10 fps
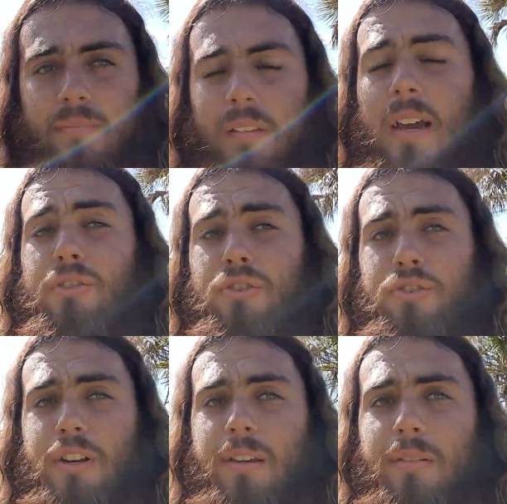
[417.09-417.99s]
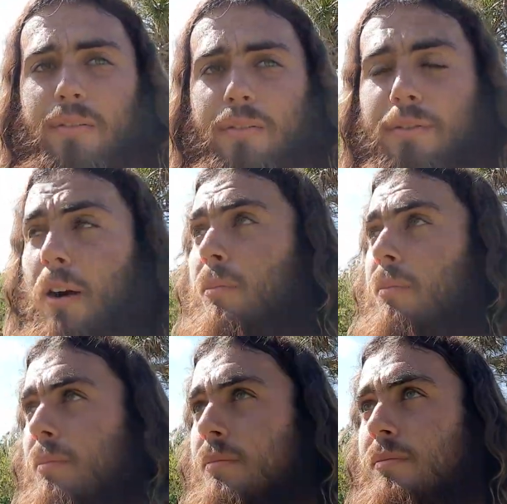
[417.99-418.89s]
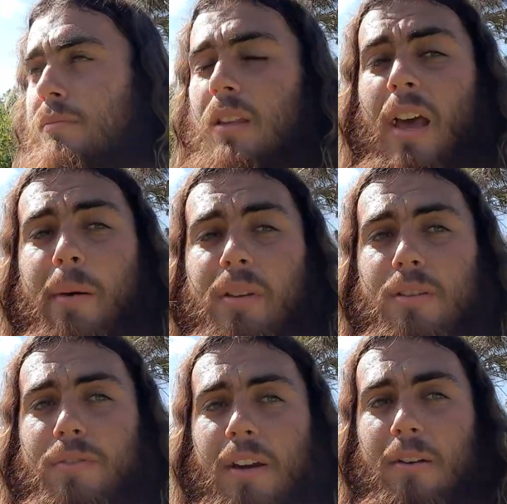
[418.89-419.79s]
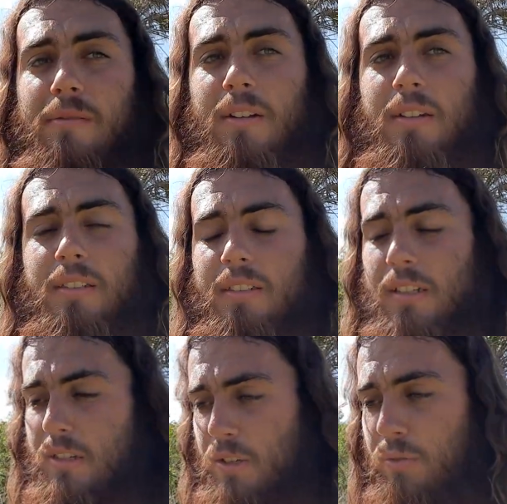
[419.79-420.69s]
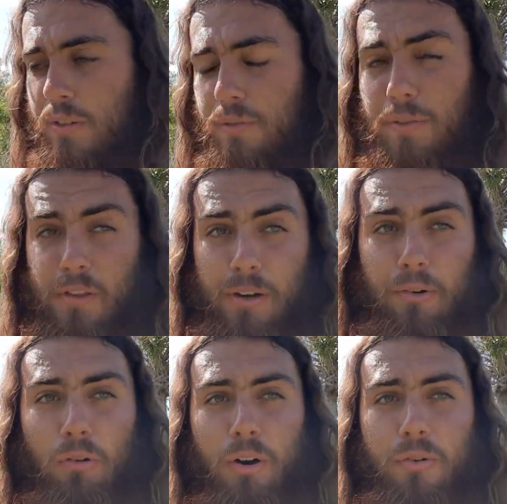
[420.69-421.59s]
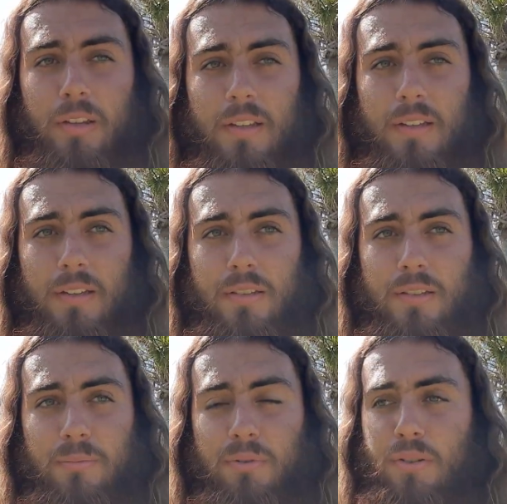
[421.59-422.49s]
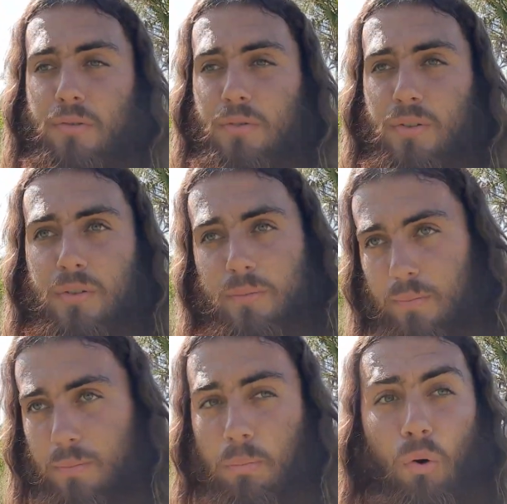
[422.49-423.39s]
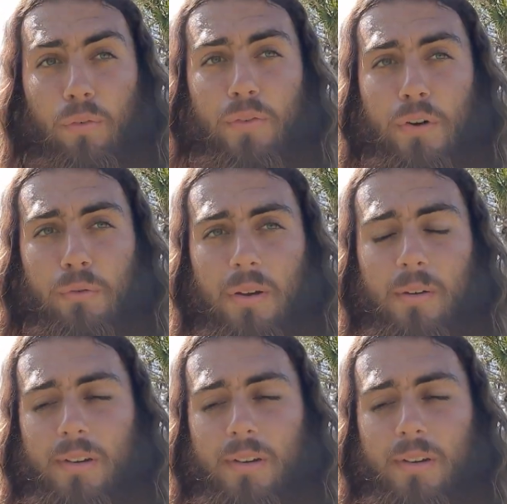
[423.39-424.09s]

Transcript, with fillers: nitrogen from the atmosphere and use it for their growth to produce more food